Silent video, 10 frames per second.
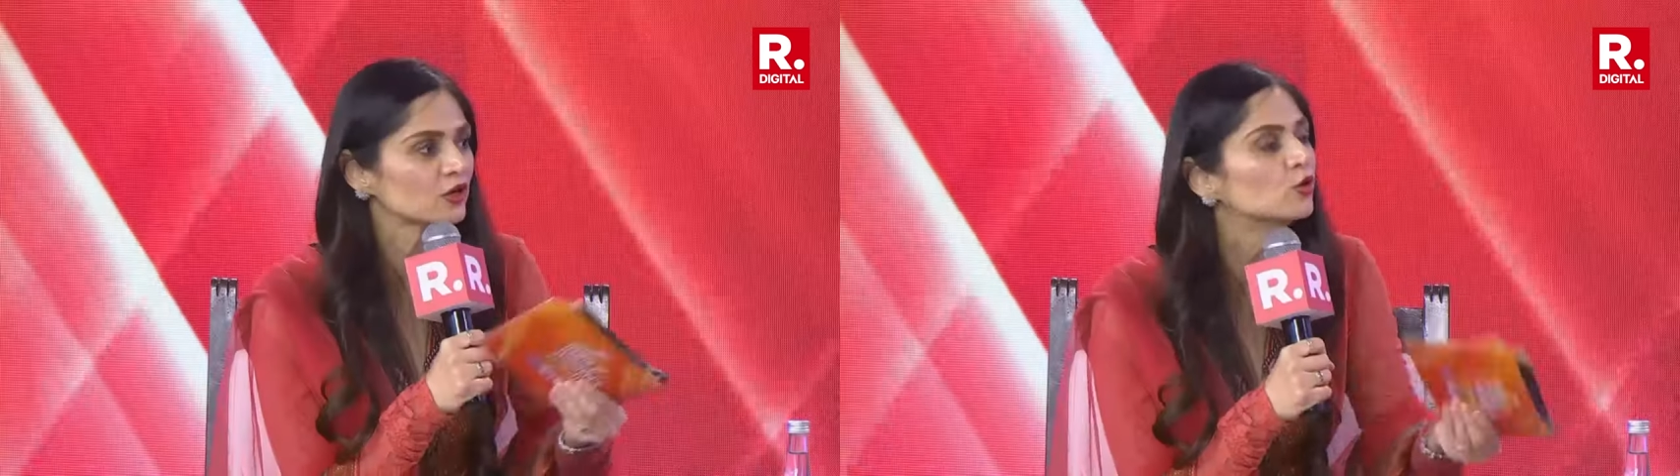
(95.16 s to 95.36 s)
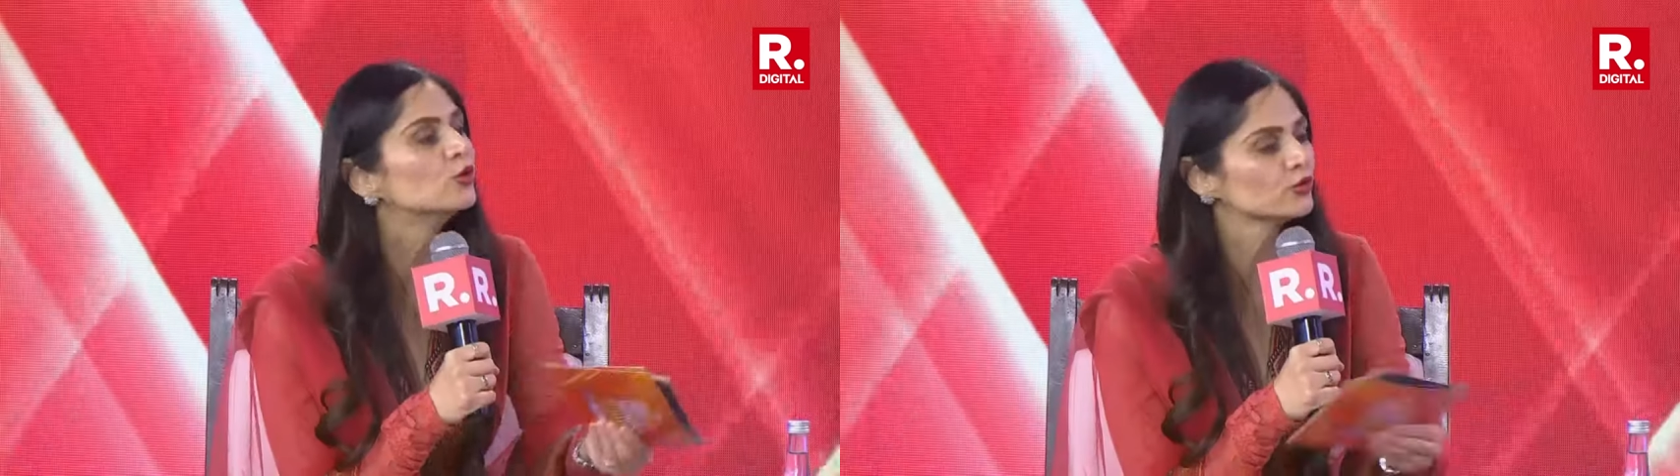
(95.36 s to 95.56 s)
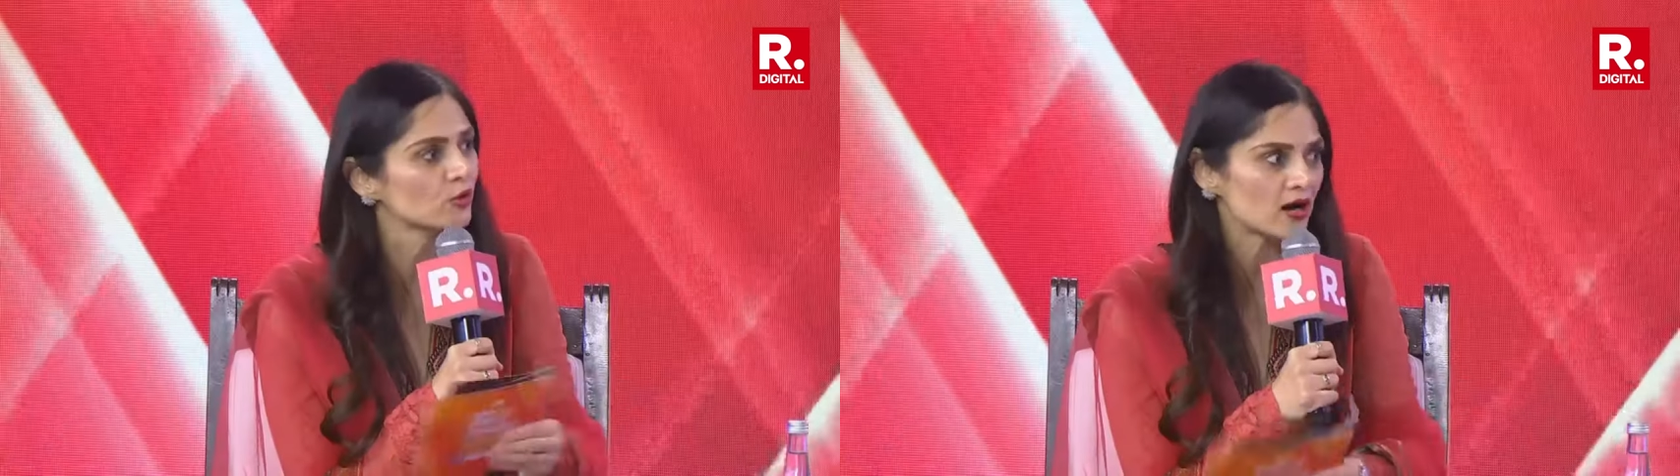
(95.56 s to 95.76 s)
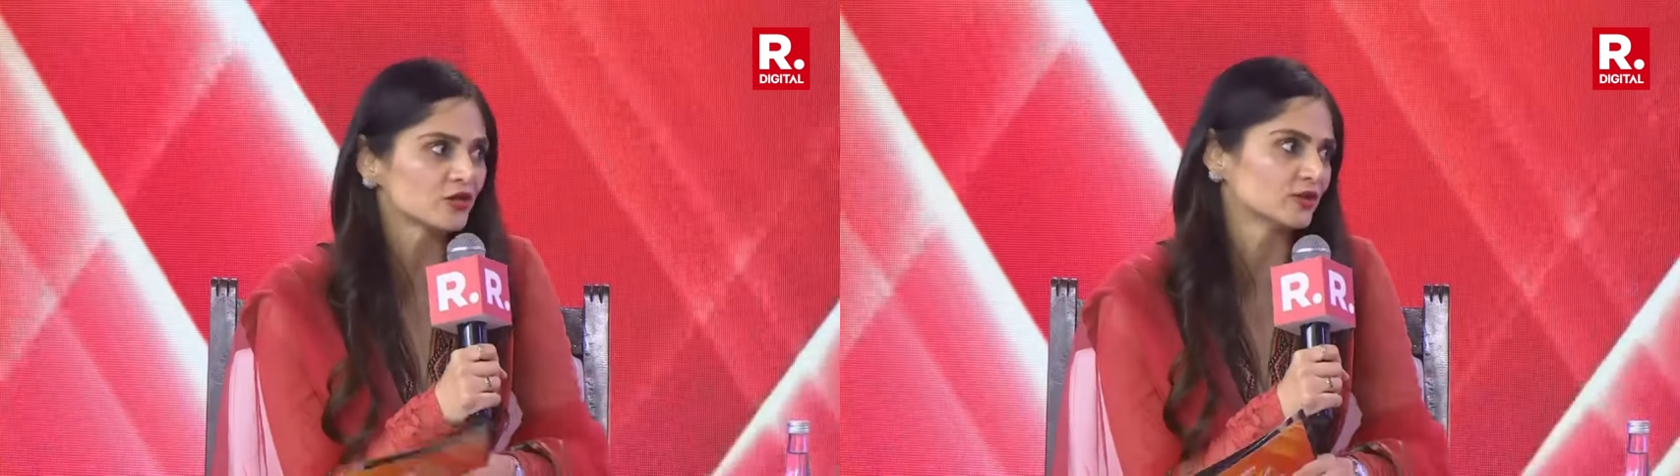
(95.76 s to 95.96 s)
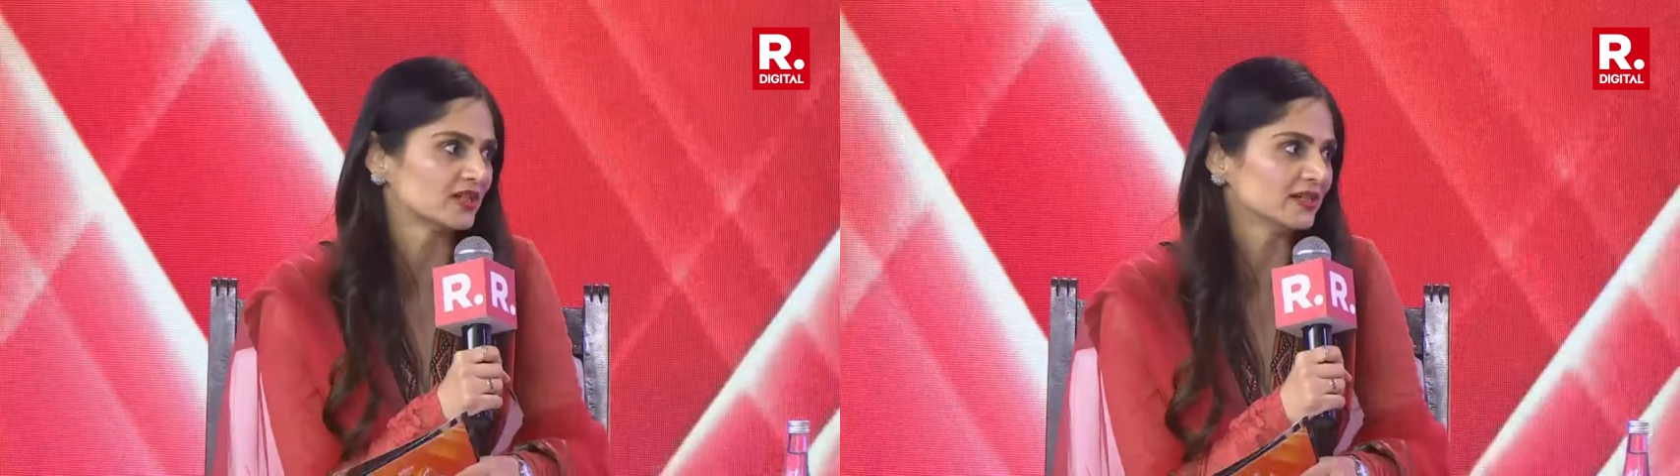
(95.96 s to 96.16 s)
who you are
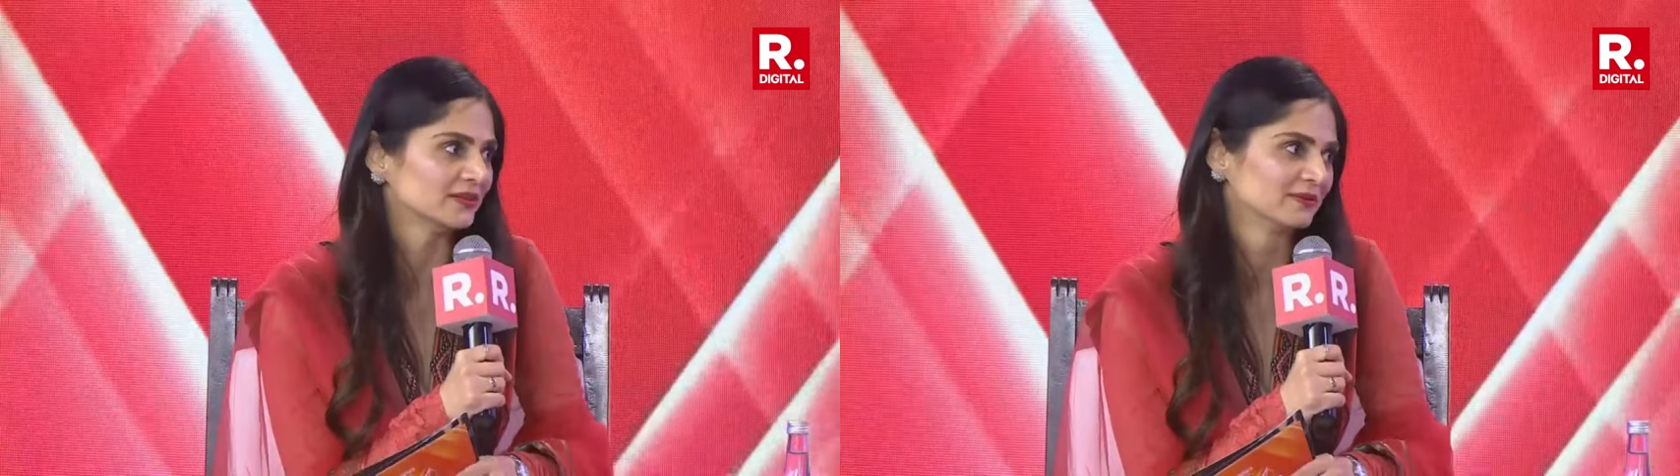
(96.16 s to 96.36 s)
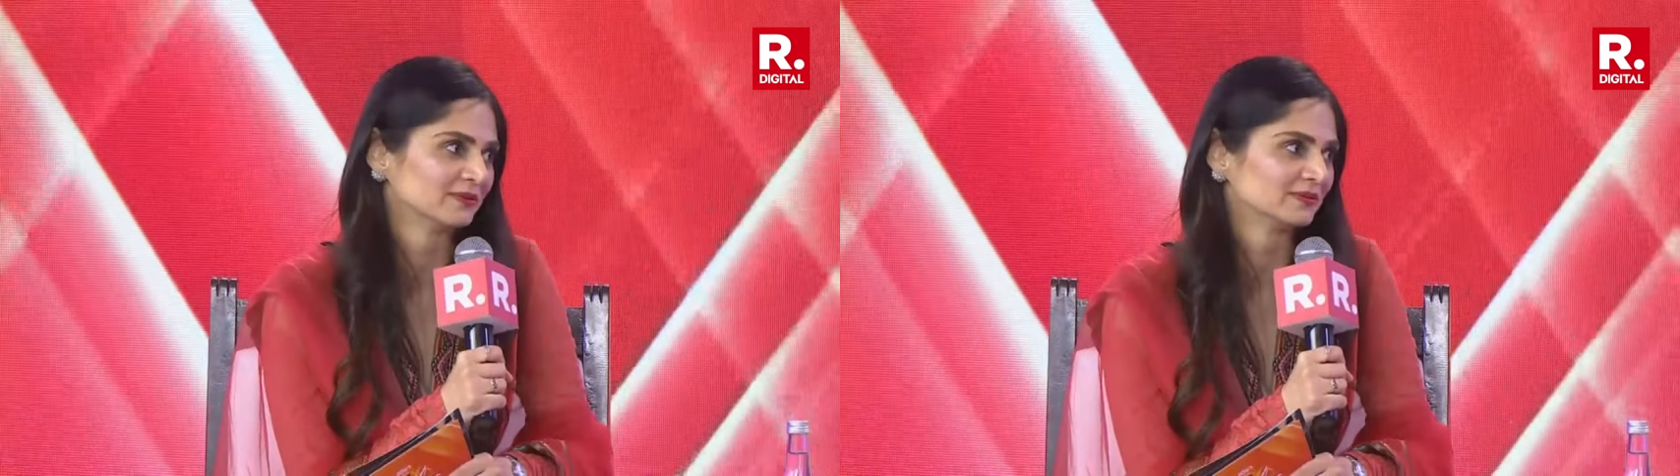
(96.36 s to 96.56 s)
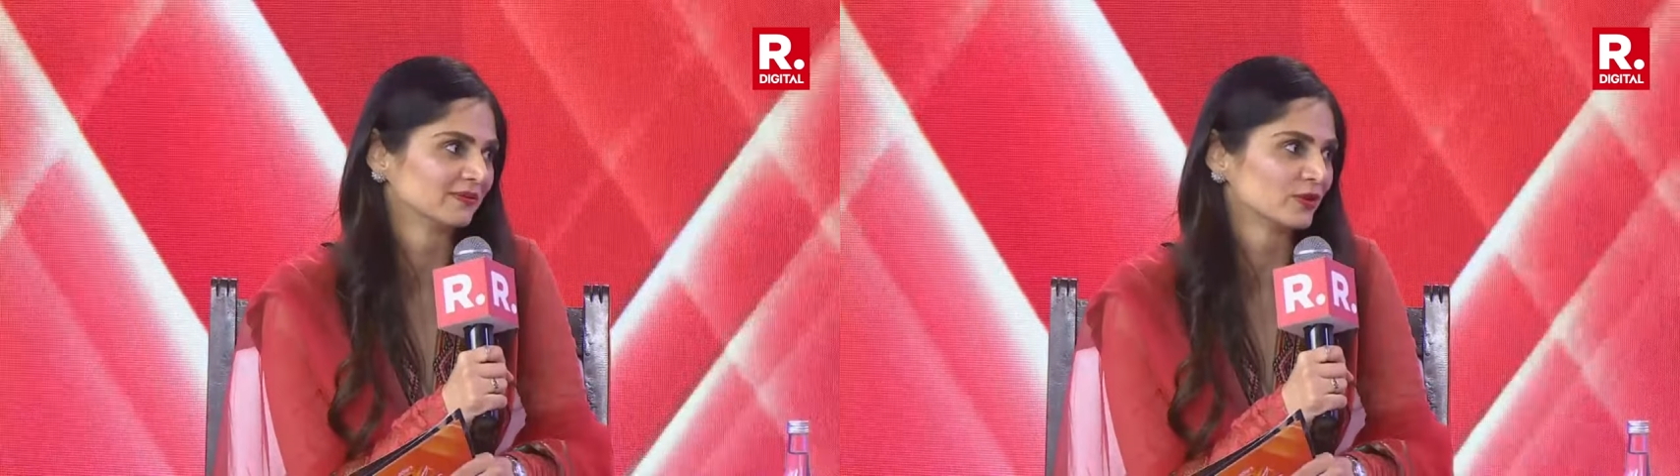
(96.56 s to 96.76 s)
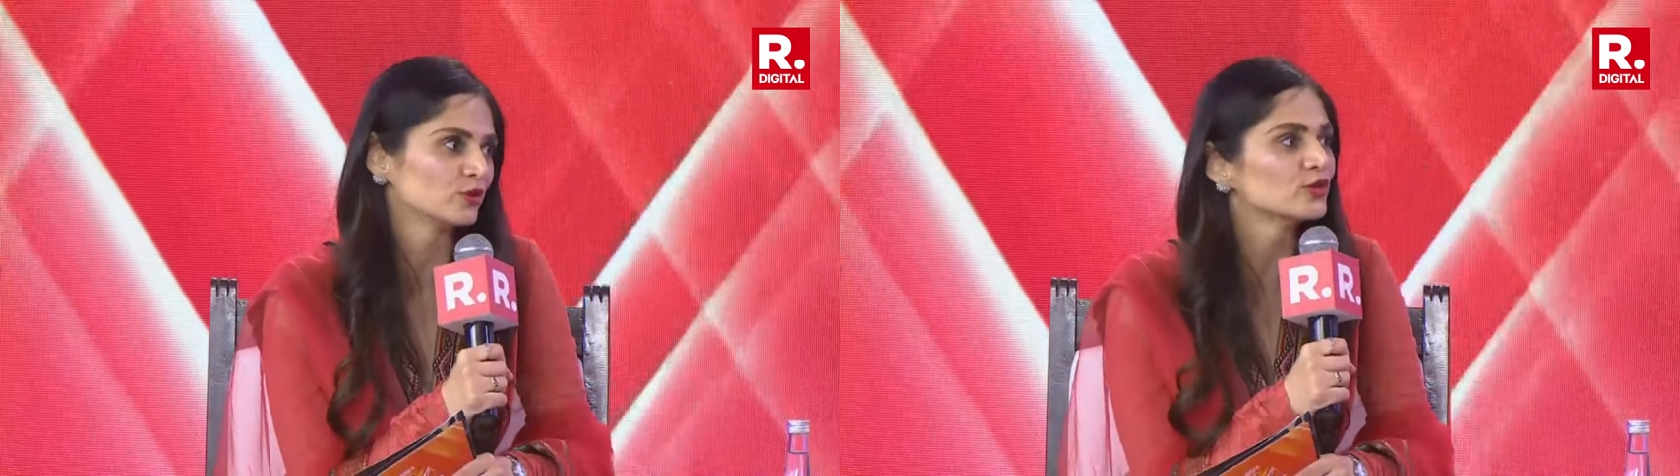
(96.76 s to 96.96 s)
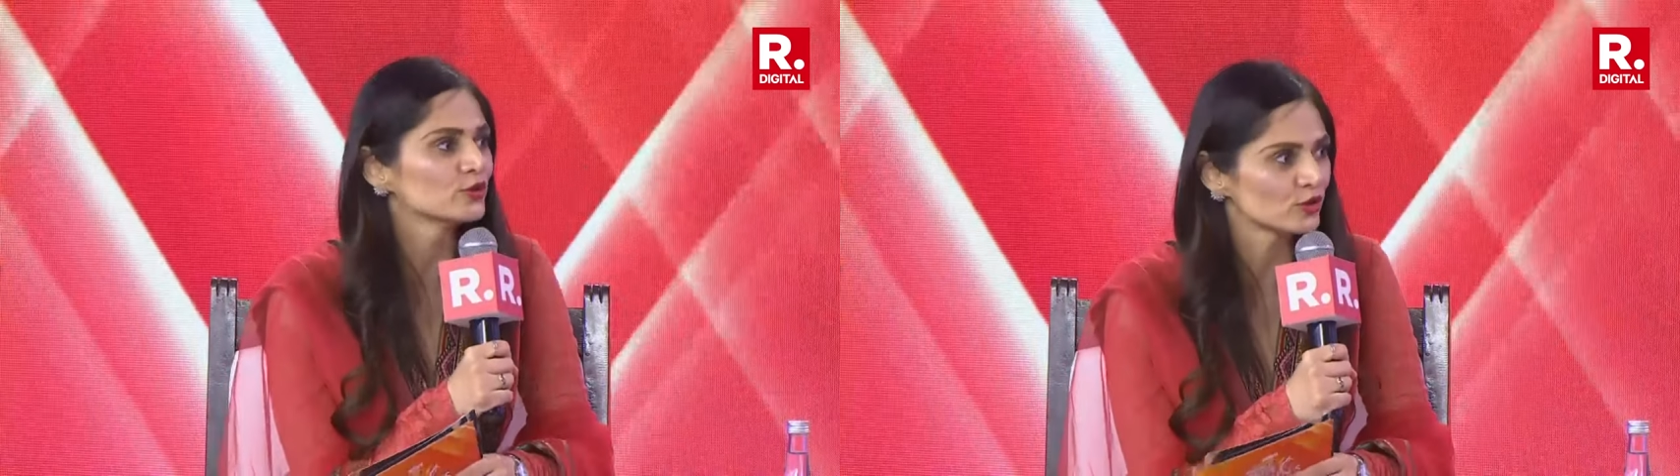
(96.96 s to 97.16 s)
today.
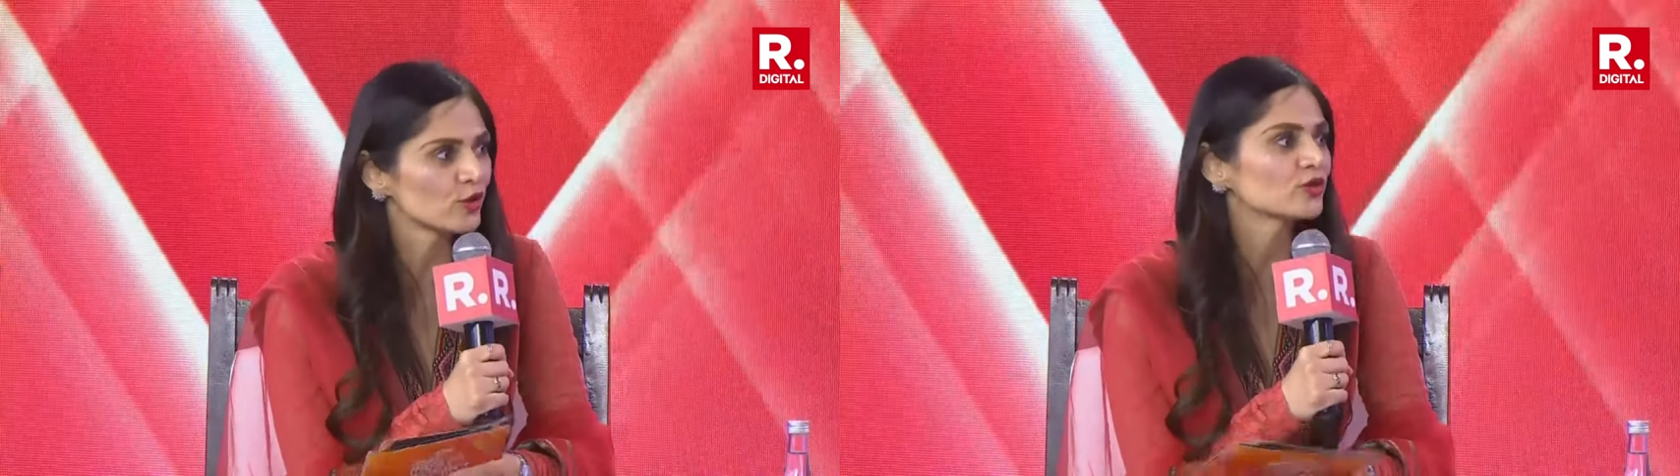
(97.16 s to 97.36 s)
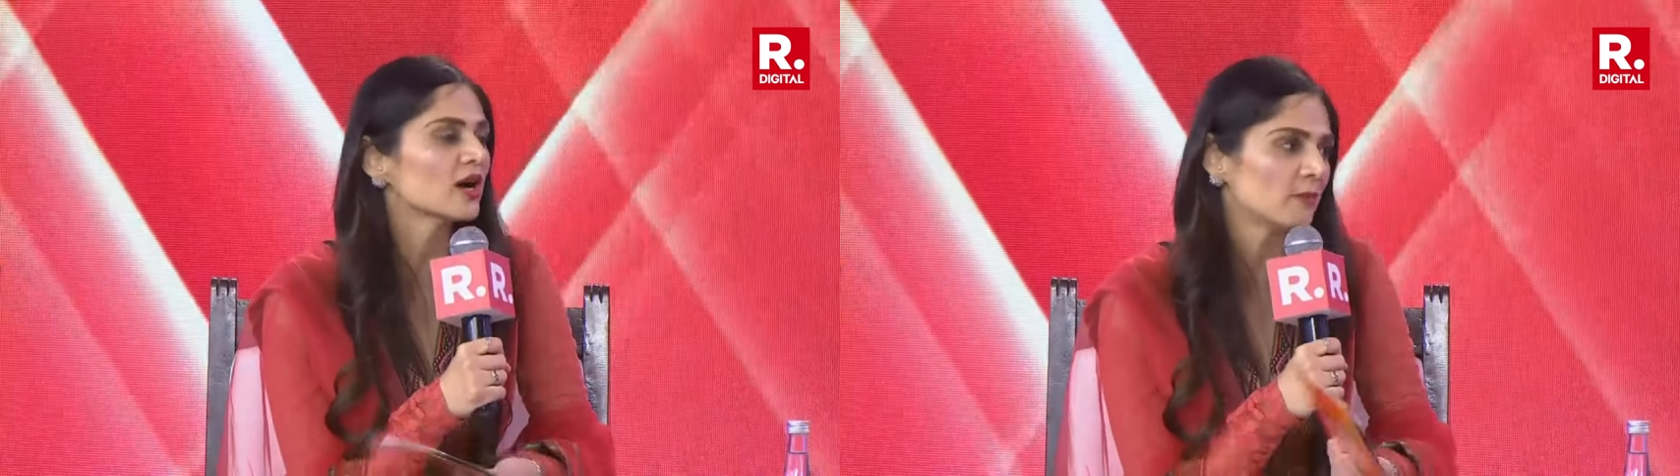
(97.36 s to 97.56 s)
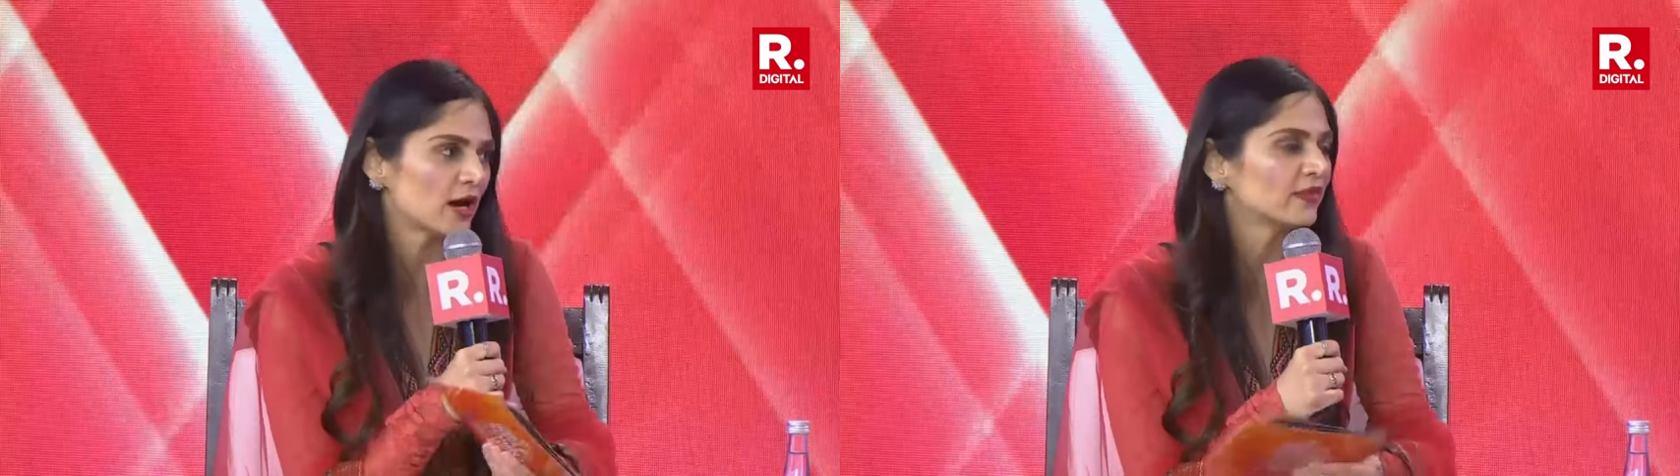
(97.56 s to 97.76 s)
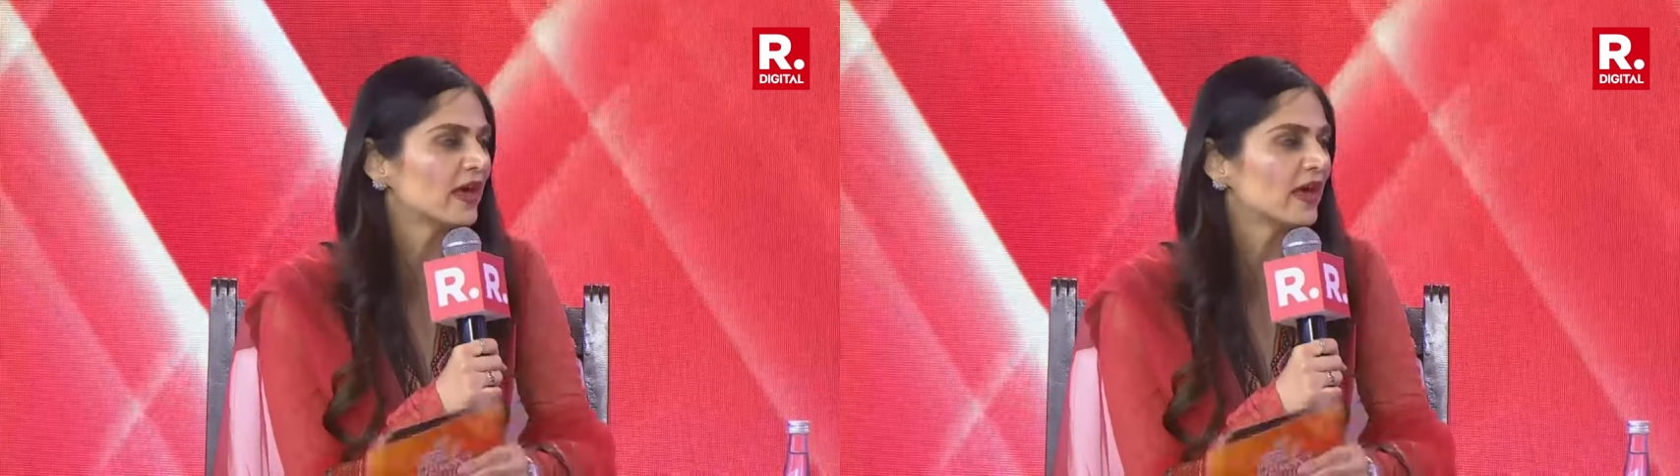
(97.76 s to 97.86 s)
Could you talk about